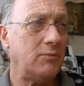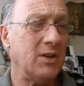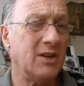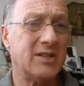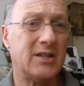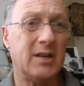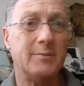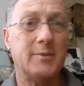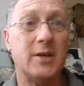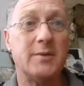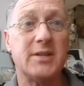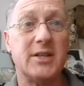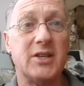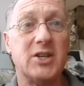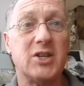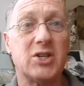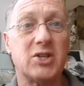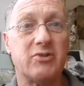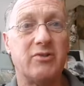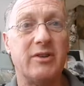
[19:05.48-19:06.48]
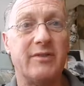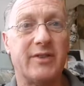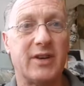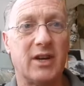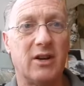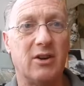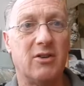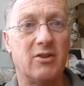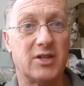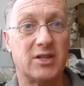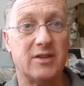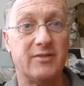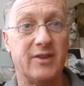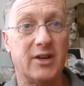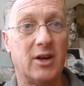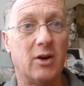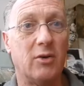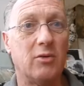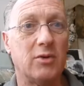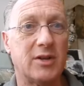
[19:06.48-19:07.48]
Sometimes they're just grieving a loss of
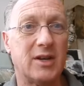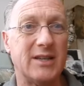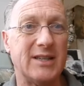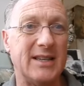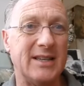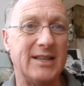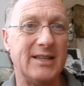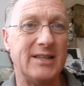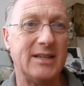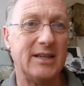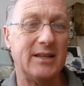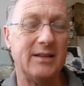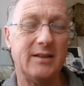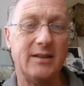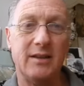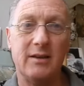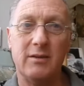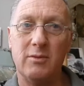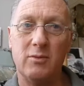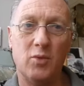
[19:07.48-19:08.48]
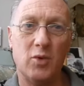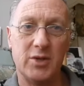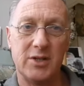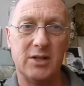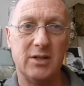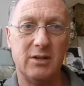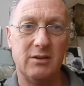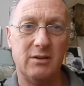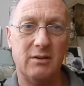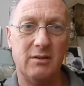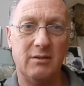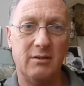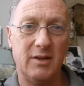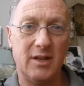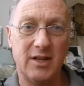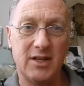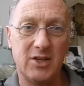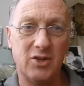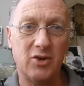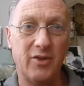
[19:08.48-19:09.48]
an old identity that's
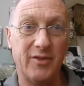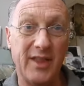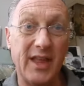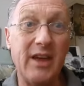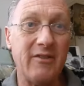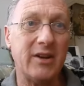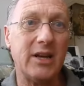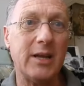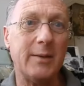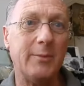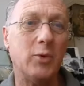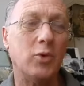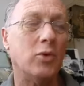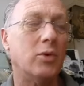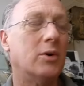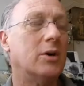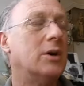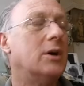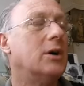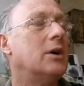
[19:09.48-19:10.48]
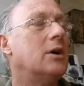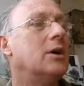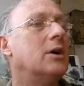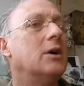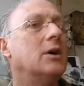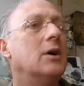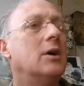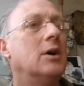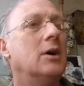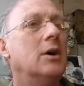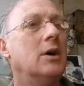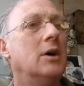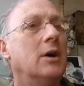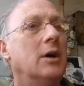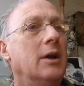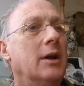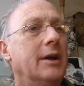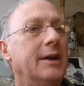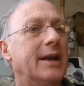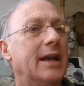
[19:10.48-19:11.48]
not there anymore.
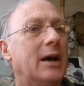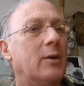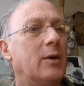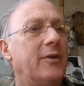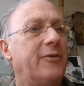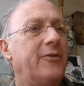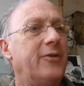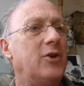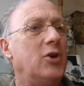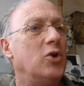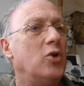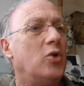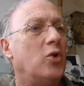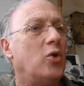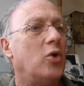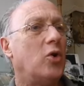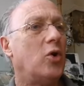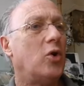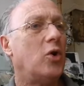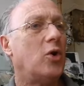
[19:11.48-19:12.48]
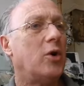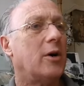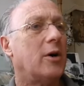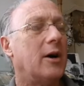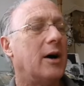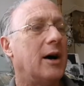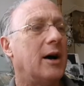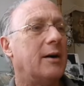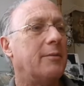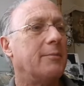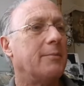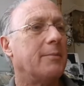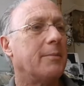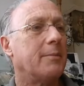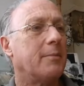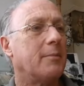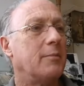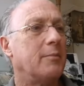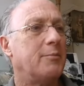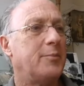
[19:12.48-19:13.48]
Now, if your
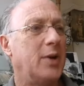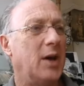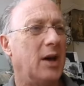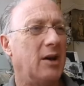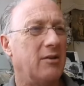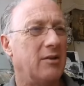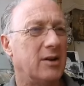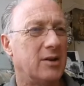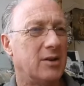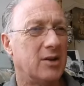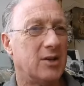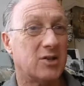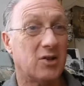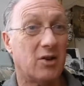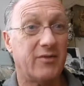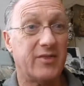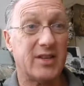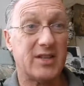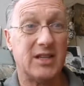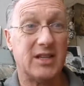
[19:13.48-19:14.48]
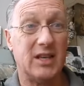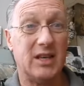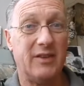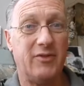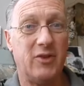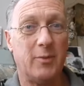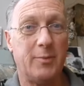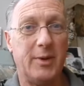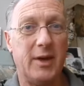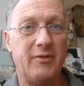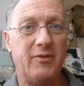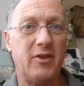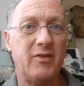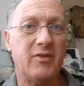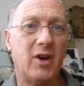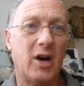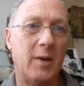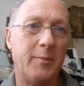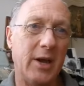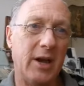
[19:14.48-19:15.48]
parent is obviously, if you've
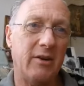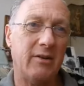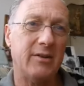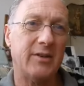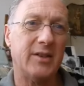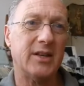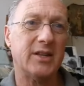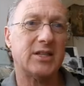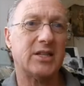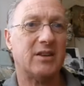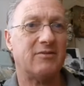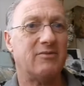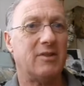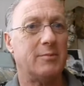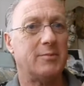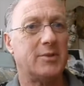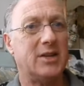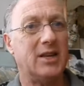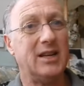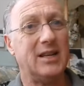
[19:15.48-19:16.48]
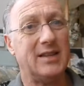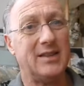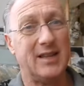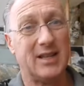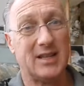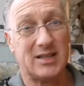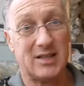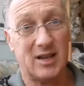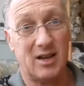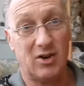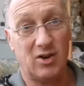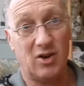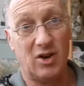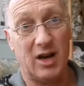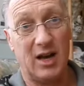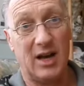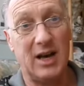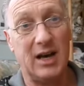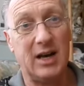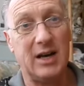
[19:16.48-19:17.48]
got a parent that's a reptilian, that's a lot
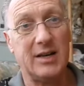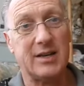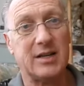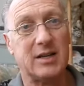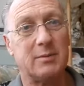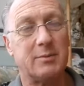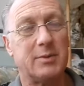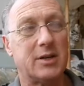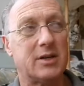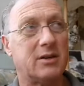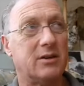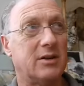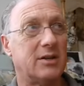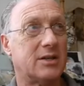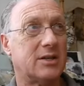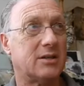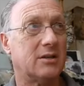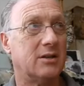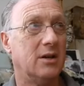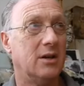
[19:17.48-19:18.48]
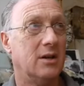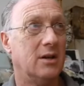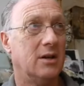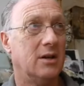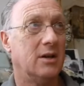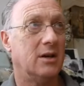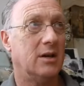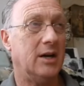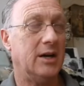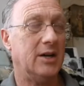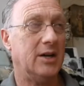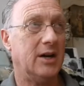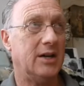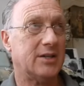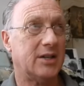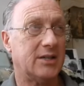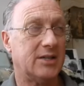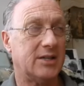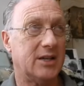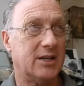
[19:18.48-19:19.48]
harder because,
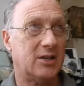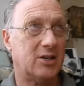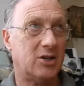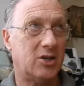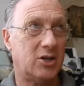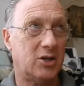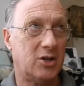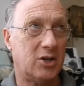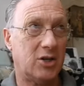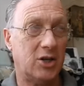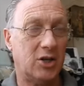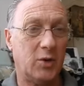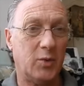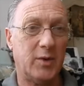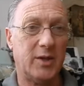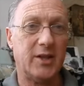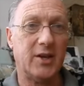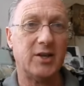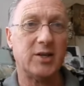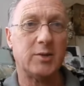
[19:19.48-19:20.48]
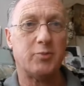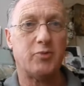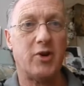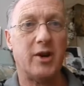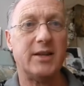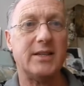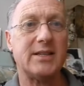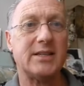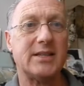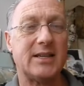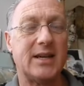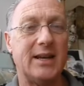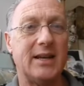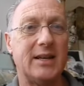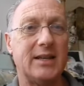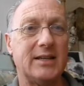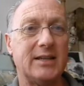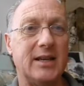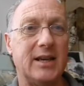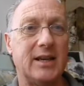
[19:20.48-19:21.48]
as I said, to do with those brain
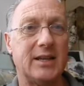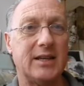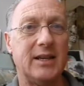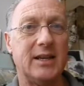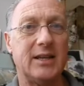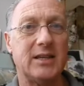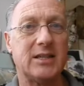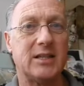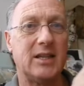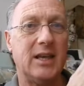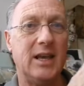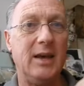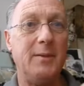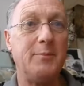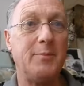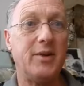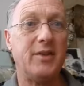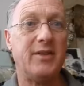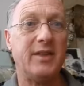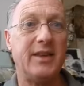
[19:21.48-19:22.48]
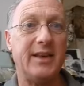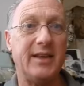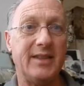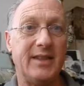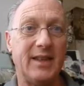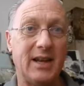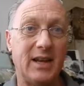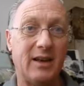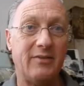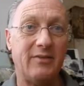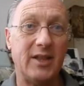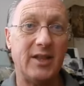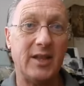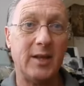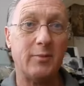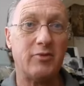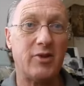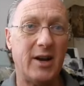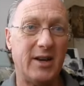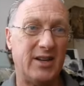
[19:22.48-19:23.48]
scanning techniques, the empathy and the love in
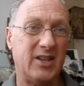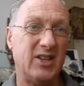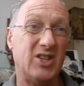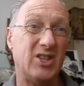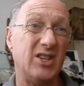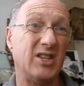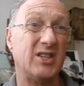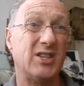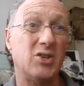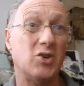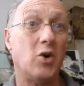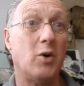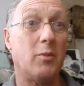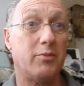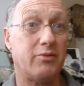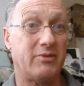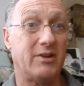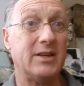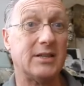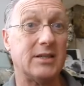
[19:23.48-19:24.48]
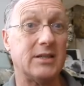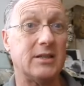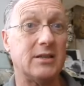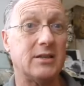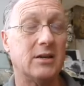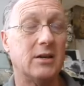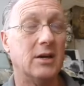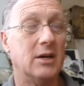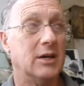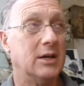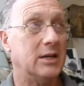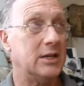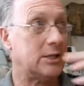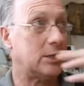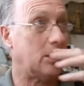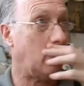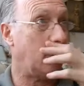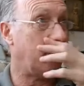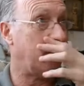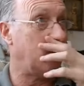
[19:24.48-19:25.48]
the brain is just not present.
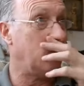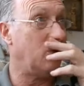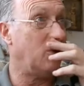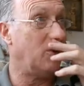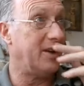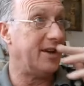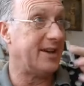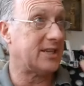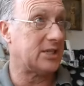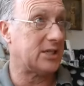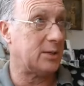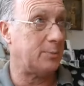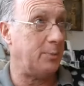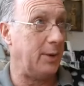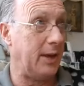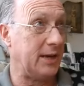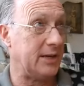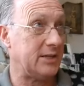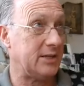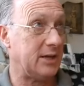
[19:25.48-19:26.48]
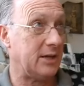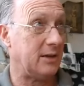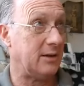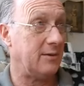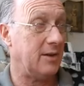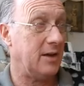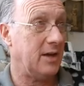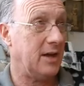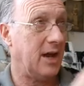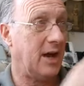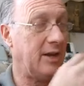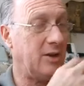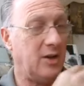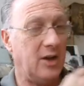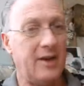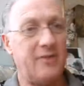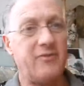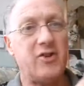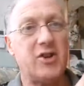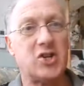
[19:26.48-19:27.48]
So if you're expecting, and
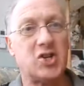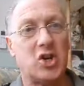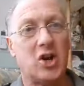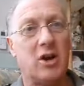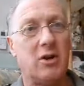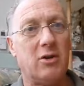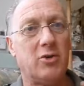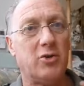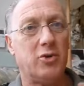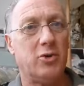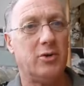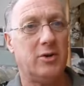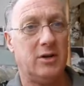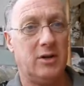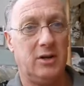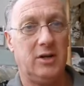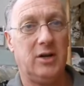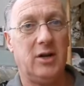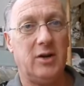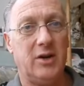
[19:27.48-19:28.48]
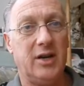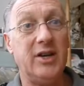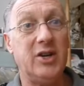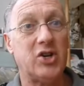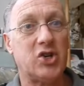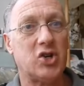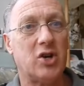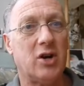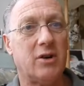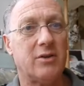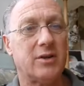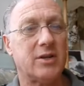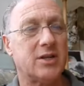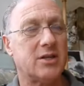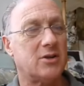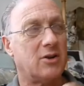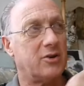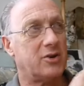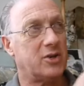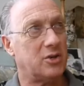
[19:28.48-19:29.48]
every childhood, you know, inner child
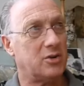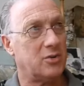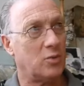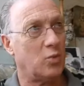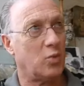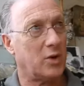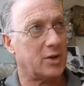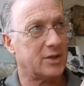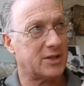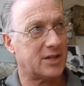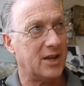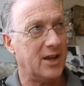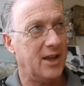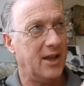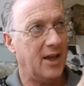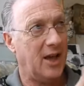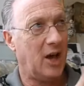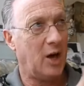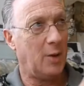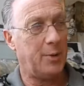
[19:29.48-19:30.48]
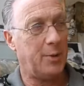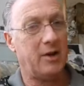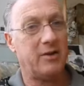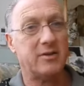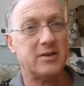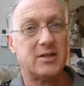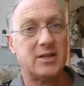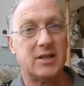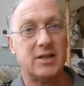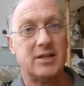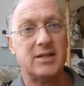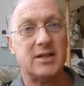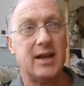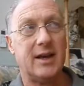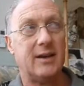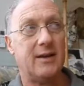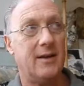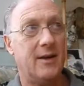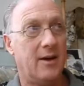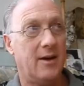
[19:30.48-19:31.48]
inside you wants our parents to
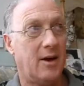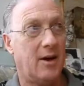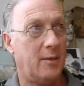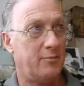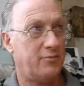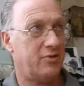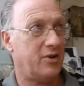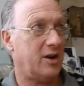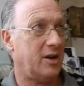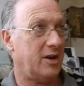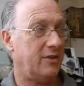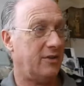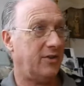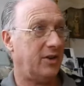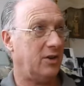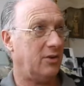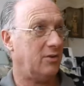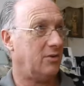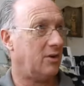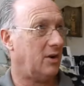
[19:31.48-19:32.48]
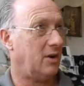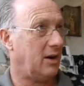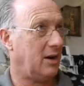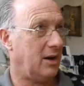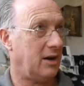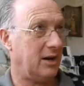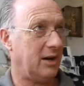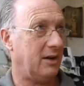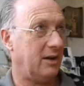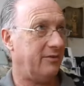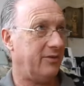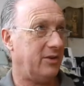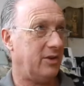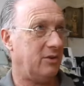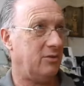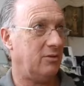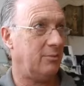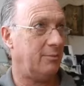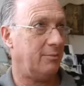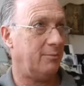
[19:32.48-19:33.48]
say, I'm proud of you, I love
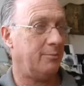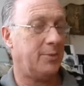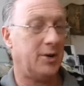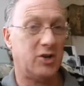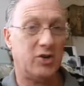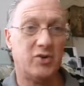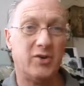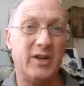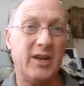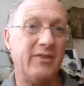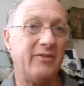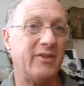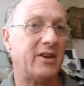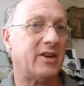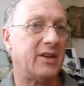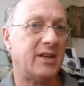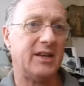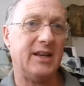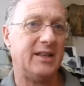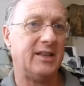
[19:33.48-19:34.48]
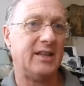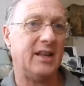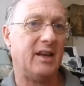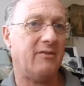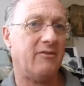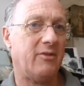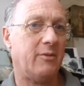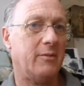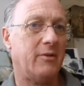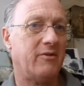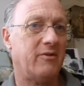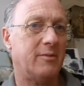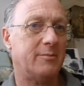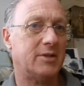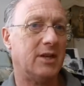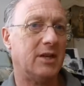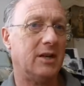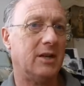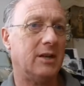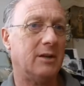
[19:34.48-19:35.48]
you, but you're never going to get that from a
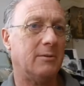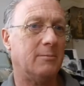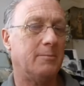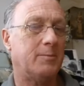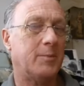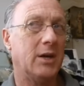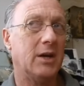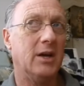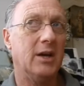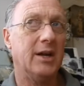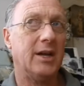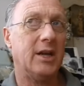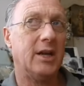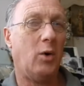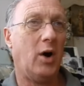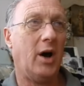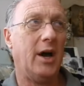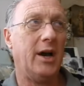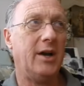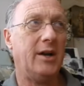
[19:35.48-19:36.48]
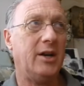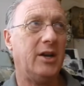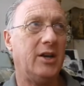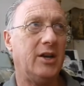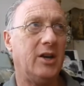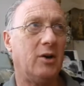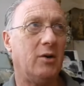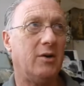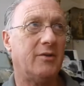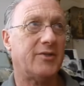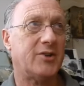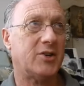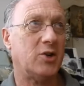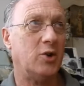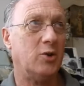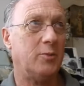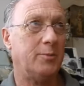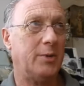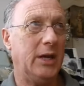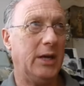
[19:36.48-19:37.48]
reptilian. Now, I only know of
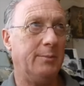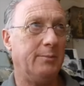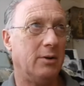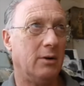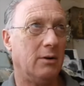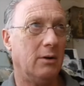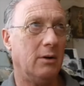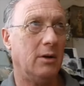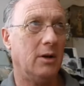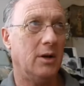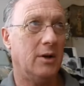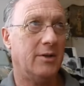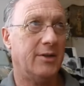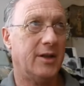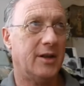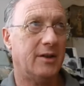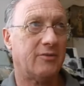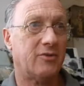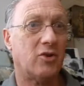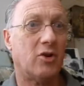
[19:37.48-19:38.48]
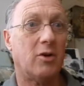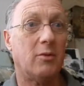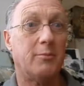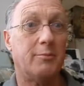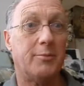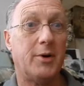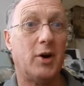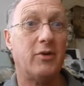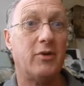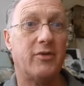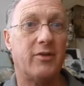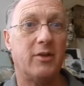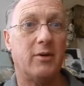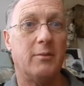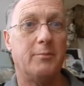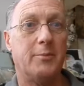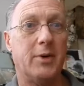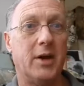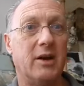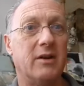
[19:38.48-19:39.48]
two people that have got both
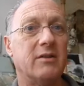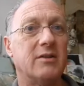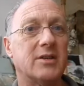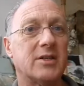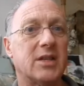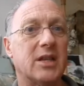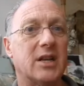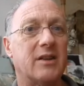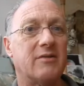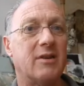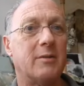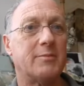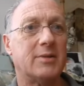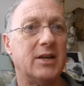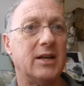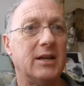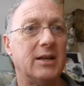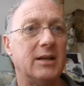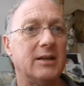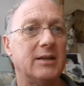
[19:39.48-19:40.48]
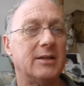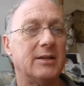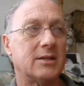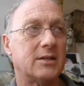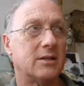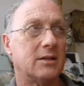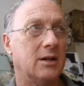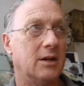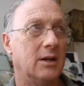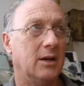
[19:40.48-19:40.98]
parents that are reptilians.